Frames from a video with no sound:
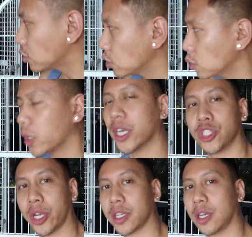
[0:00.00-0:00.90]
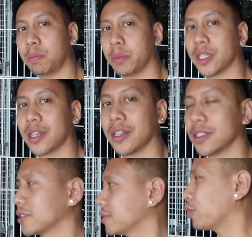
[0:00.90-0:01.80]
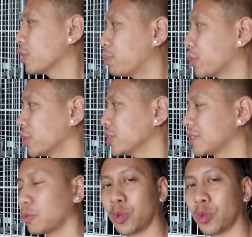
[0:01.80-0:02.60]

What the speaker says: to do a checkup, because with birds,